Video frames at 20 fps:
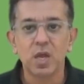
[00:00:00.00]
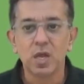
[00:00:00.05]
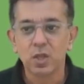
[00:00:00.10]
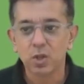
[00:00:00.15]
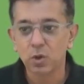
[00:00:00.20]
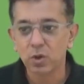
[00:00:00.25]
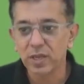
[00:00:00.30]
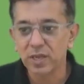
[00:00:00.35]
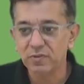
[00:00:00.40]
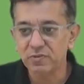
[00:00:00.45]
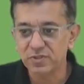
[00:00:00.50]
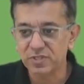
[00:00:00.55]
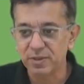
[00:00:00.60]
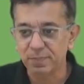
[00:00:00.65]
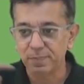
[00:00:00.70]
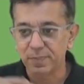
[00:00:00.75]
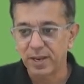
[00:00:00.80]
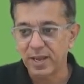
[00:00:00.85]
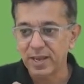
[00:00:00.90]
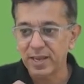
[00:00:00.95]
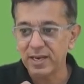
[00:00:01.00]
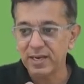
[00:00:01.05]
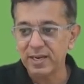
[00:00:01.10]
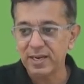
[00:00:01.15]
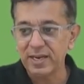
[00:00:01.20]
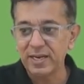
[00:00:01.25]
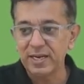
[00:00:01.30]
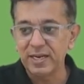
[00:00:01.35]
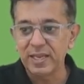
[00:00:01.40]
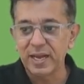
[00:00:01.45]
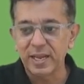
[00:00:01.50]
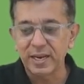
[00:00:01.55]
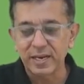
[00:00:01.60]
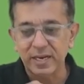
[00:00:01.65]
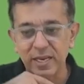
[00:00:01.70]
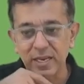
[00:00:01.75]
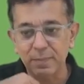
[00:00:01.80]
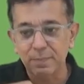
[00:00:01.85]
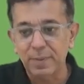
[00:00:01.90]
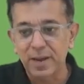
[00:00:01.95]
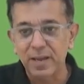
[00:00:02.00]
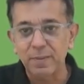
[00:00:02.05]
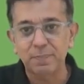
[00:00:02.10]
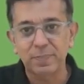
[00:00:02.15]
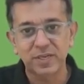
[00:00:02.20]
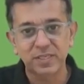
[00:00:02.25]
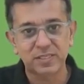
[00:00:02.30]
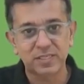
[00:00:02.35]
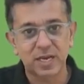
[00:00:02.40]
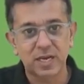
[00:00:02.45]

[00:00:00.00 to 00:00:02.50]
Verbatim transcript: Now, if supplier can directly bypass